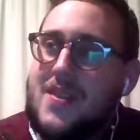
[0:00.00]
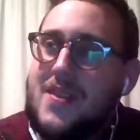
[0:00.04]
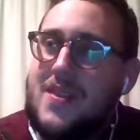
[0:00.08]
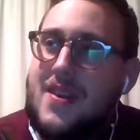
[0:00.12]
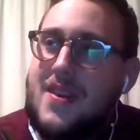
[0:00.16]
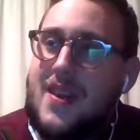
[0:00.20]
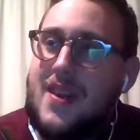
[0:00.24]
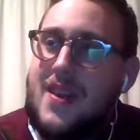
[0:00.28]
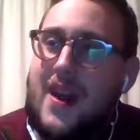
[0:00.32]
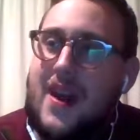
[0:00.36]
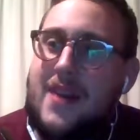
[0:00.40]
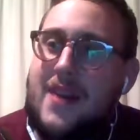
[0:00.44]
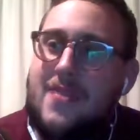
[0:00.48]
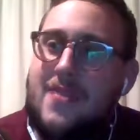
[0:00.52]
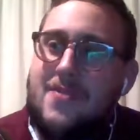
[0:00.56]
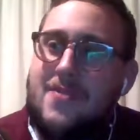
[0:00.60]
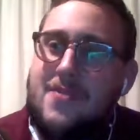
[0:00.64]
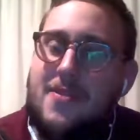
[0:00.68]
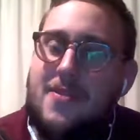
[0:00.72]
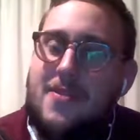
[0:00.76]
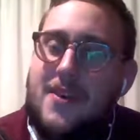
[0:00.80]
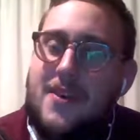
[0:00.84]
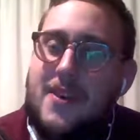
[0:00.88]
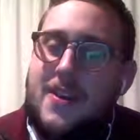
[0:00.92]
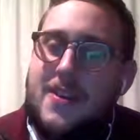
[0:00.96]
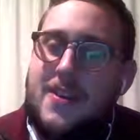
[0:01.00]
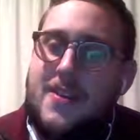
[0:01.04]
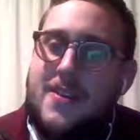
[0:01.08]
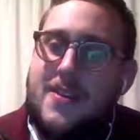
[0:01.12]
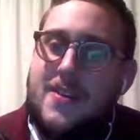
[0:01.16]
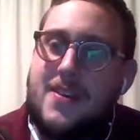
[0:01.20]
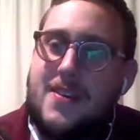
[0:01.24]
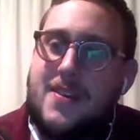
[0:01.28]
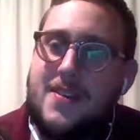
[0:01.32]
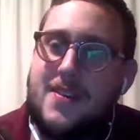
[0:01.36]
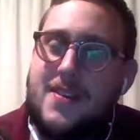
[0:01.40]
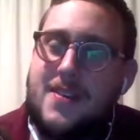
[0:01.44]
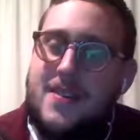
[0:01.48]
I don't think
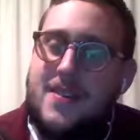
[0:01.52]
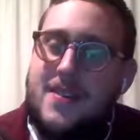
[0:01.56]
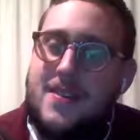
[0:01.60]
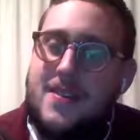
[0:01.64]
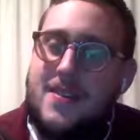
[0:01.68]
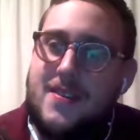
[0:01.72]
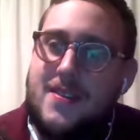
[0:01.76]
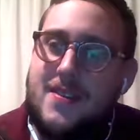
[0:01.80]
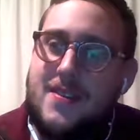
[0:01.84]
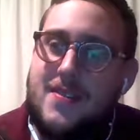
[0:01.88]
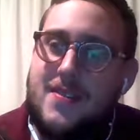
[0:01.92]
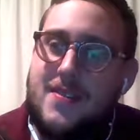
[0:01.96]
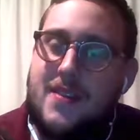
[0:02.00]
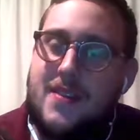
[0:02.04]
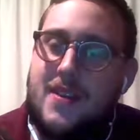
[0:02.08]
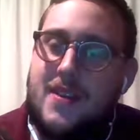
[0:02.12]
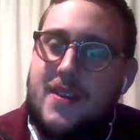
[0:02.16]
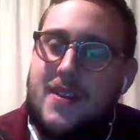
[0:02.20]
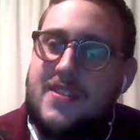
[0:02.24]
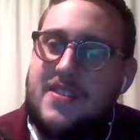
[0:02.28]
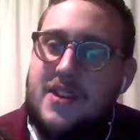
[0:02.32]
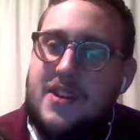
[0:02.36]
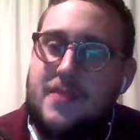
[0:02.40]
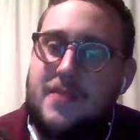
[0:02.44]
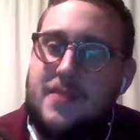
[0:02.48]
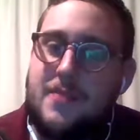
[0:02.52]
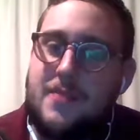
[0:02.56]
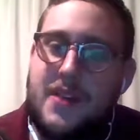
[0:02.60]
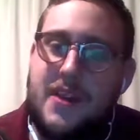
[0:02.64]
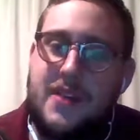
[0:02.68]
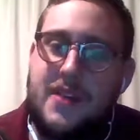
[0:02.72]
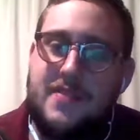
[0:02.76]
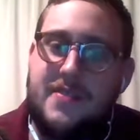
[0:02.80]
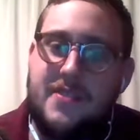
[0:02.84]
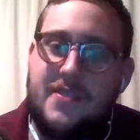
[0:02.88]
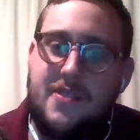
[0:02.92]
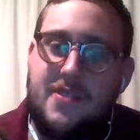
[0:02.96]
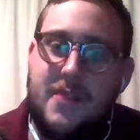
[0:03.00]
it's going to take a
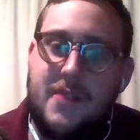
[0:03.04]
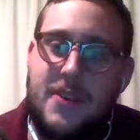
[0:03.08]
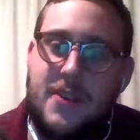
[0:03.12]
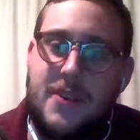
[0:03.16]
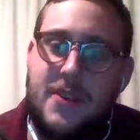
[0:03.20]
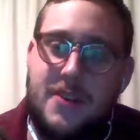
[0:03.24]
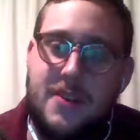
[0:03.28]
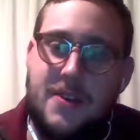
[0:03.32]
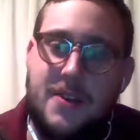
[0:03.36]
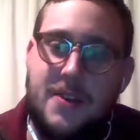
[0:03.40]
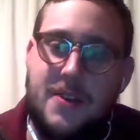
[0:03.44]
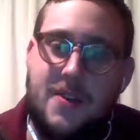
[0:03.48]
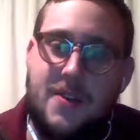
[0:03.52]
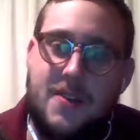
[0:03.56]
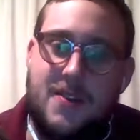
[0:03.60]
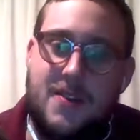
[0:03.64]
McKenzie or Mejia.